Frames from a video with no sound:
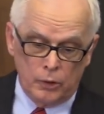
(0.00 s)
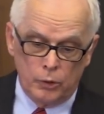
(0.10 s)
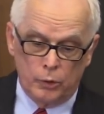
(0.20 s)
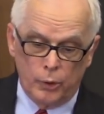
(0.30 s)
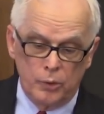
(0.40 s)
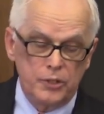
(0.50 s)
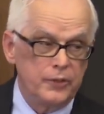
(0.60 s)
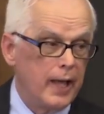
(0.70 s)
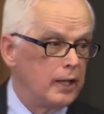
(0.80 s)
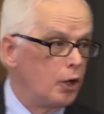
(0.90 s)
you'll notice
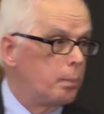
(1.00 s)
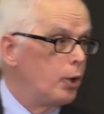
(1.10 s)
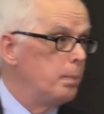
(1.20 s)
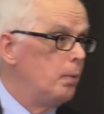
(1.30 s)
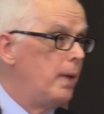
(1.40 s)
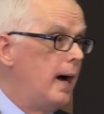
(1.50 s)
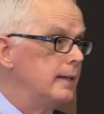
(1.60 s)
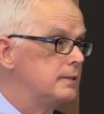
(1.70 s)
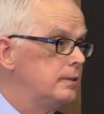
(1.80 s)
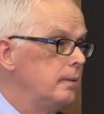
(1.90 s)
that that little purple
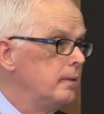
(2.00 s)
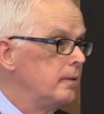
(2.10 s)
box,